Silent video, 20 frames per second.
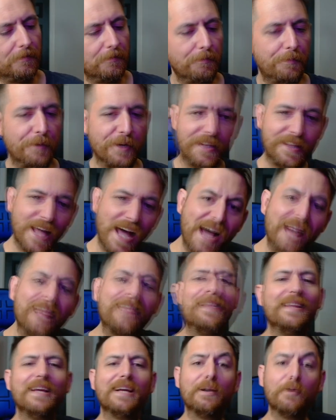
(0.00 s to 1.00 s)
But
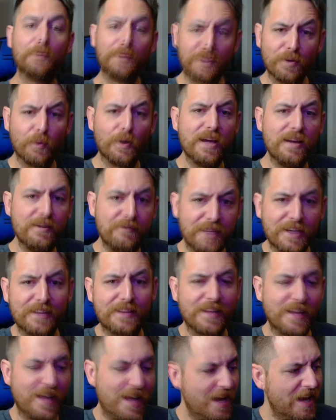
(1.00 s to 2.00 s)
that thing with the waving
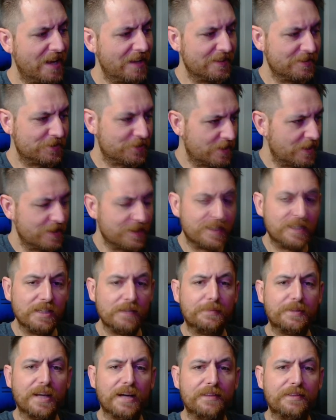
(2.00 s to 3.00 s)
of the hand and trying to
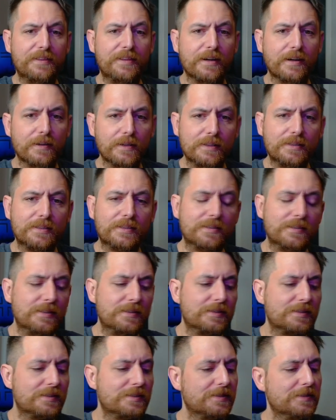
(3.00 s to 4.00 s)
keep that there,
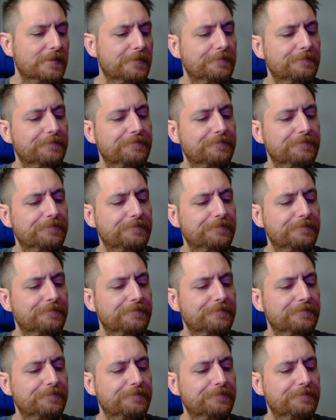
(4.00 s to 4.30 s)
it's